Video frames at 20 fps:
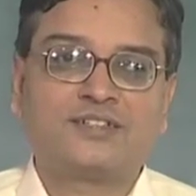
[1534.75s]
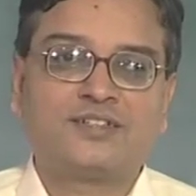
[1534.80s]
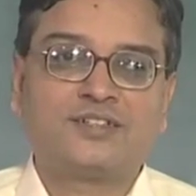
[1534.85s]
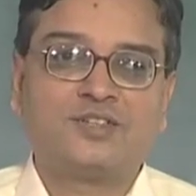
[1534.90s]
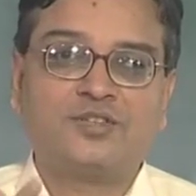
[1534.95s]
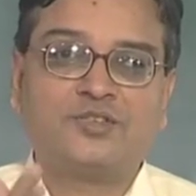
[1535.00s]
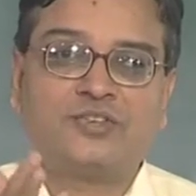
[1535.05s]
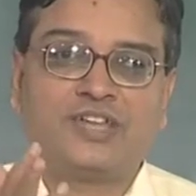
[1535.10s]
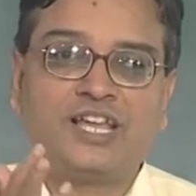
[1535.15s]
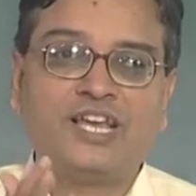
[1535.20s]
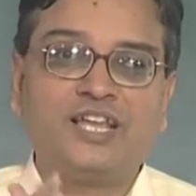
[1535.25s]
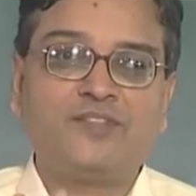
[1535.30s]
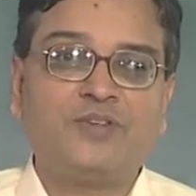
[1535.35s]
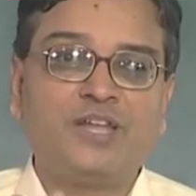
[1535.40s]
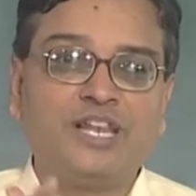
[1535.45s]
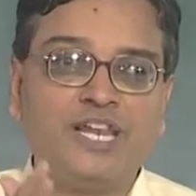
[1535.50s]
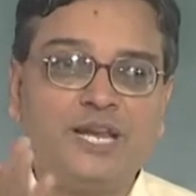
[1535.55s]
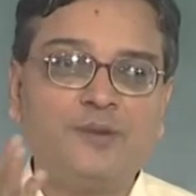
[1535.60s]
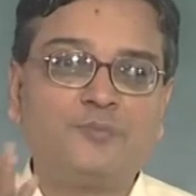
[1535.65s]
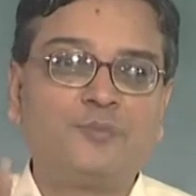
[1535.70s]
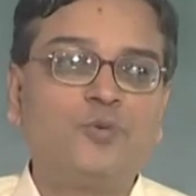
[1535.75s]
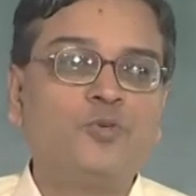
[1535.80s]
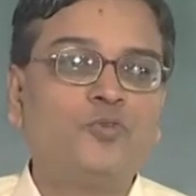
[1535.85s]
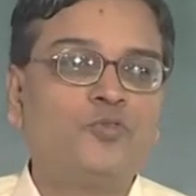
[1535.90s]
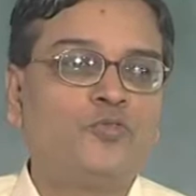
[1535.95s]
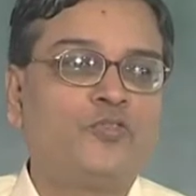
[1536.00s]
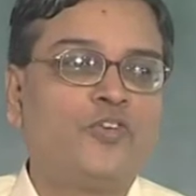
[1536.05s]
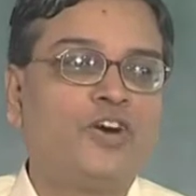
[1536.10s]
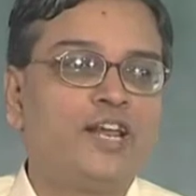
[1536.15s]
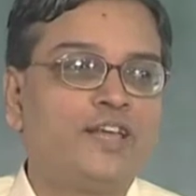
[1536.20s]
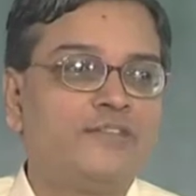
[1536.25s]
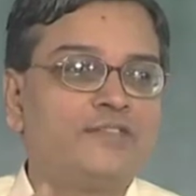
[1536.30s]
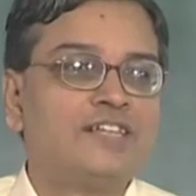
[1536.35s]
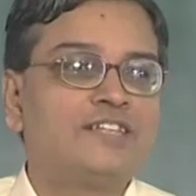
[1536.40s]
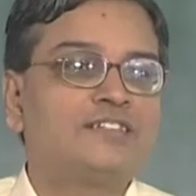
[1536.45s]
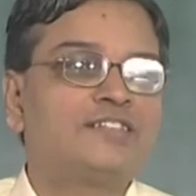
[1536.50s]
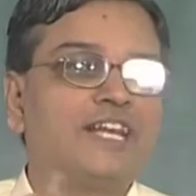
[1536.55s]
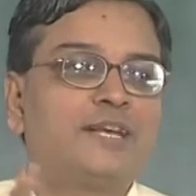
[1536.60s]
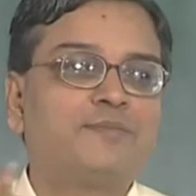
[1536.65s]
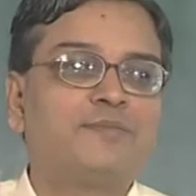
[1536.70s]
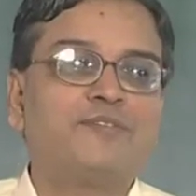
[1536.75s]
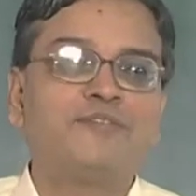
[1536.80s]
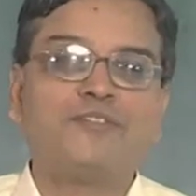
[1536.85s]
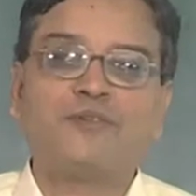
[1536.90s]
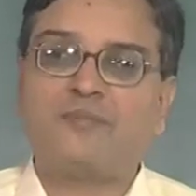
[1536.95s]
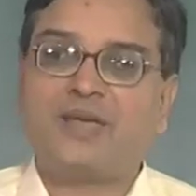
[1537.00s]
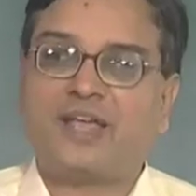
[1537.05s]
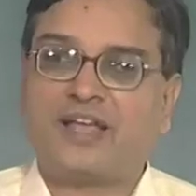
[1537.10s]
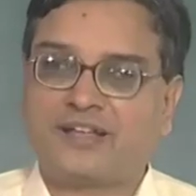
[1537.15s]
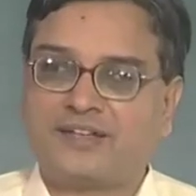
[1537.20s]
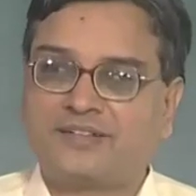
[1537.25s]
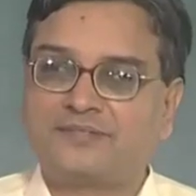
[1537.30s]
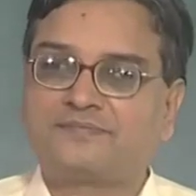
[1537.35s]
You here we need proof for every statement we make.